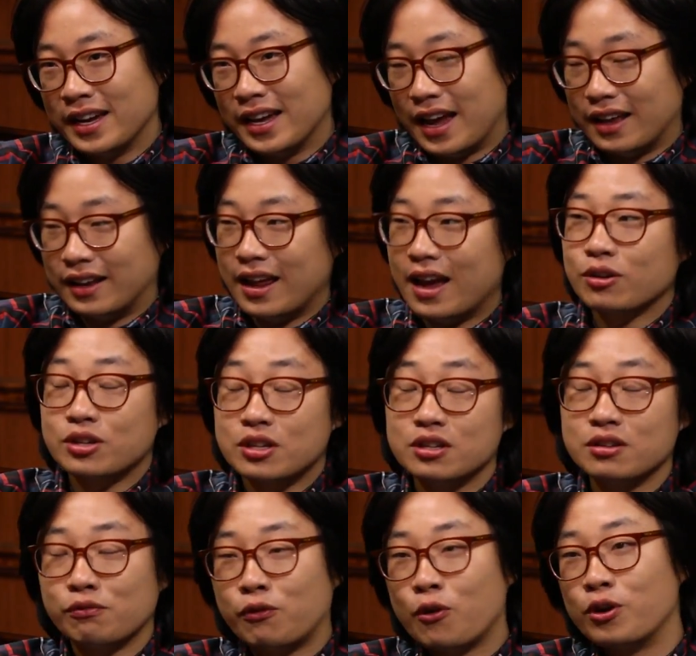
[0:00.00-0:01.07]
and now
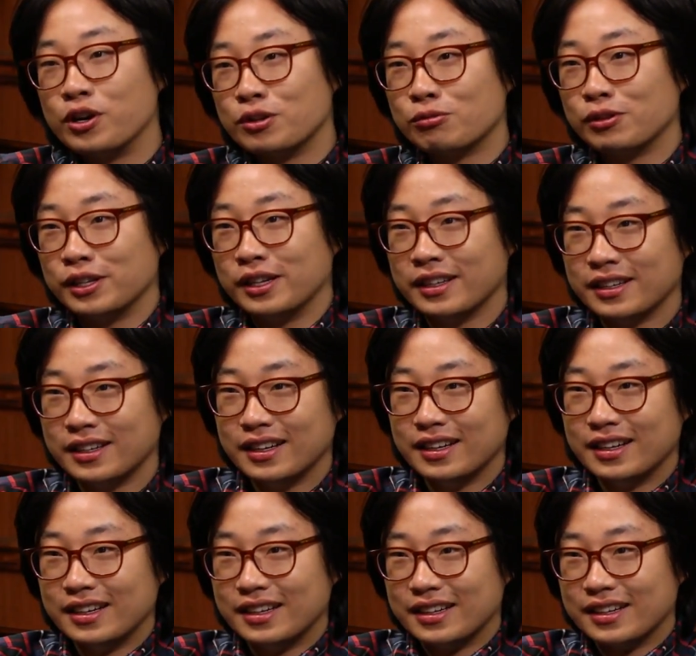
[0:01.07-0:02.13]
season four he's really.
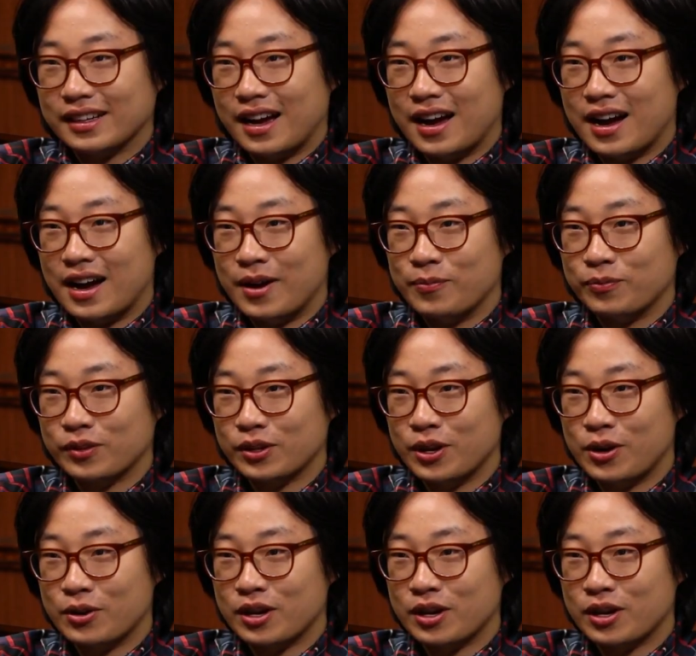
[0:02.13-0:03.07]
Um, you know,